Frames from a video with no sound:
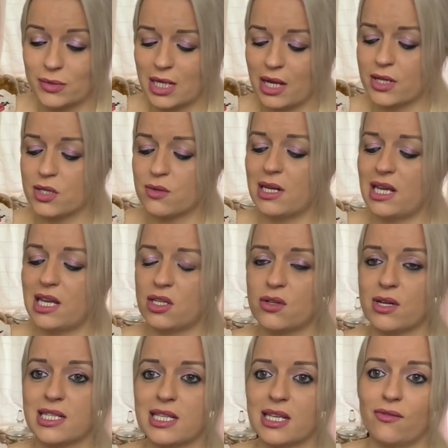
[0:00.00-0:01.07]
Now, it's really
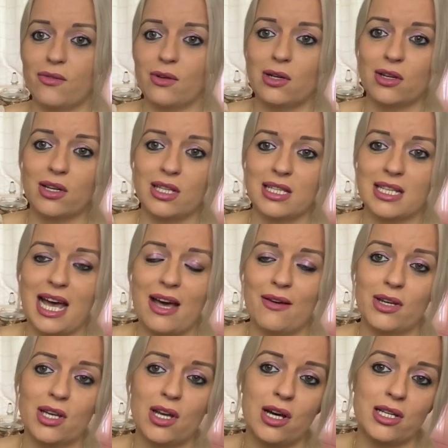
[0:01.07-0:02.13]
interesting. If we look at the
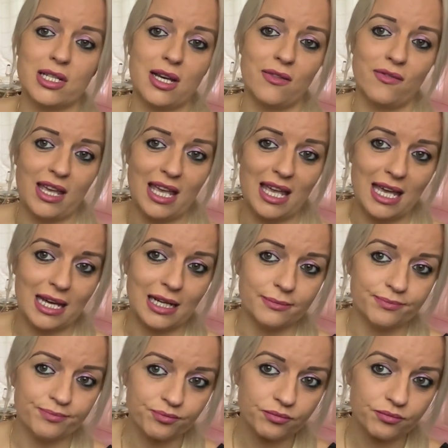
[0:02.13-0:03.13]
Tower card over here,